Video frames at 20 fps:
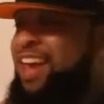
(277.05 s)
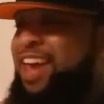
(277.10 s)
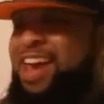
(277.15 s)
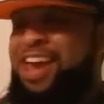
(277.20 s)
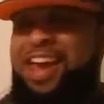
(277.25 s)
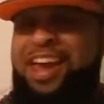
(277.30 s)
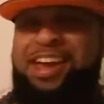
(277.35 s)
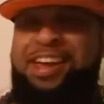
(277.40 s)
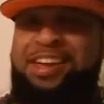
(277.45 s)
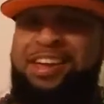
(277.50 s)

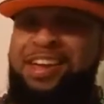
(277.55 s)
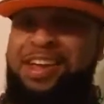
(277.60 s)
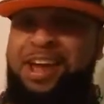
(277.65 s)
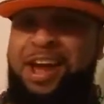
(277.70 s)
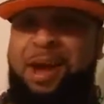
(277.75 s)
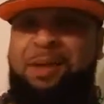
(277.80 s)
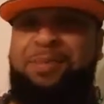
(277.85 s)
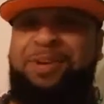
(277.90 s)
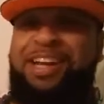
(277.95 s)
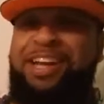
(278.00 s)
Hey,
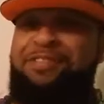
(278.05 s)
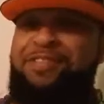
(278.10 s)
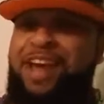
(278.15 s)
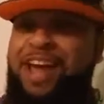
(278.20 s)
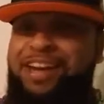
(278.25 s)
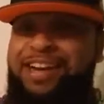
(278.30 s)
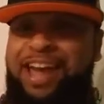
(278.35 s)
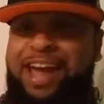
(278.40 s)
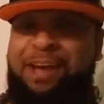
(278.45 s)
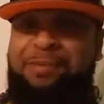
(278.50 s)
I'm gonna leave
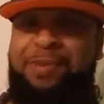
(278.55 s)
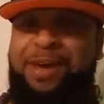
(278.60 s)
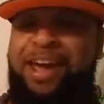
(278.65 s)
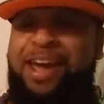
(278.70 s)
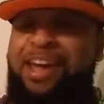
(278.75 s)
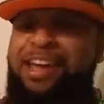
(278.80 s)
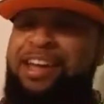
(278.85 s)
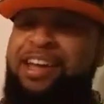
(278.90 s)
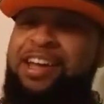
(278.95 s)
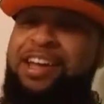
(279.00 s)
it at that,
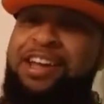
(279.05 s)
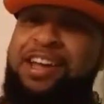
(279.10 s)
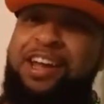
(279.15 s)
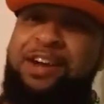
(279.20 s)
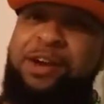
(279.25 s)
man.